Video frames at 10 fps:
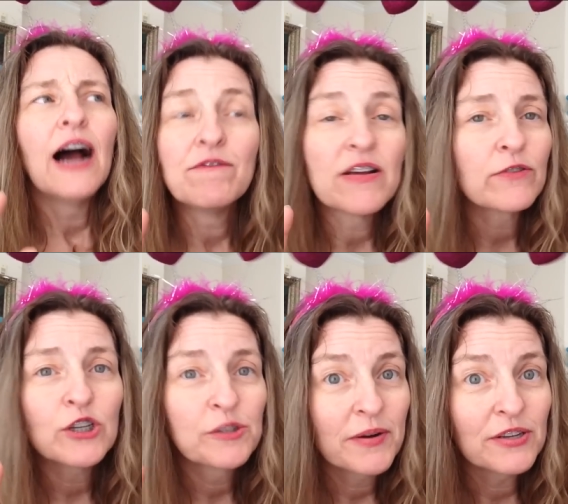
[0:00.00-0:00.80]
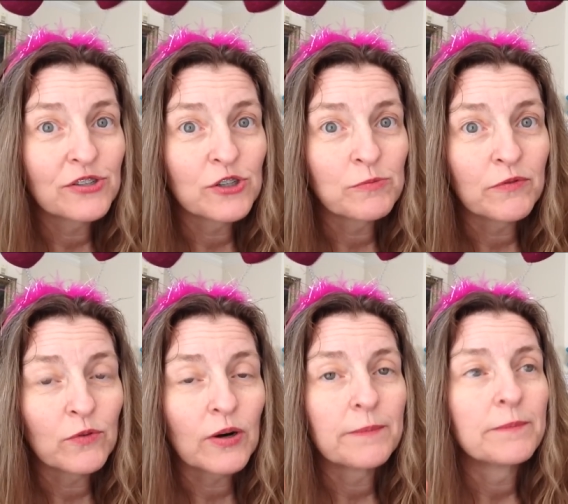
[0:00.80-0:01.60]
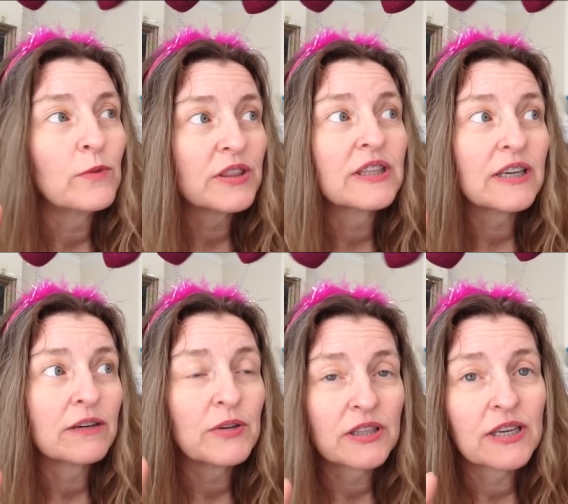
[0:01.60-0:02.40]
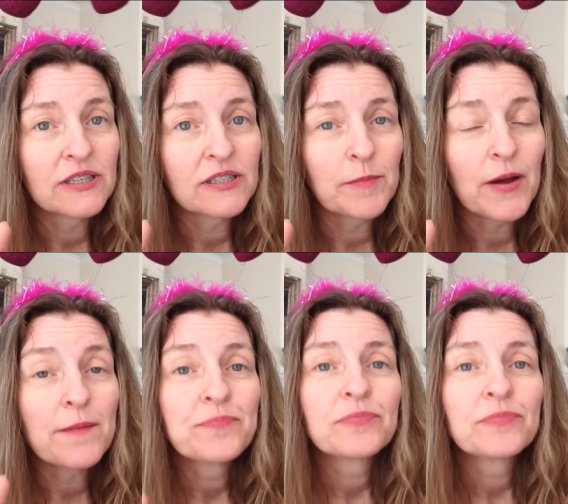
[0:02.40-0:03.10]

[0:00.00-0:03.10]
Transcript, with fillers: I've never experienced this before with the with the Instapot.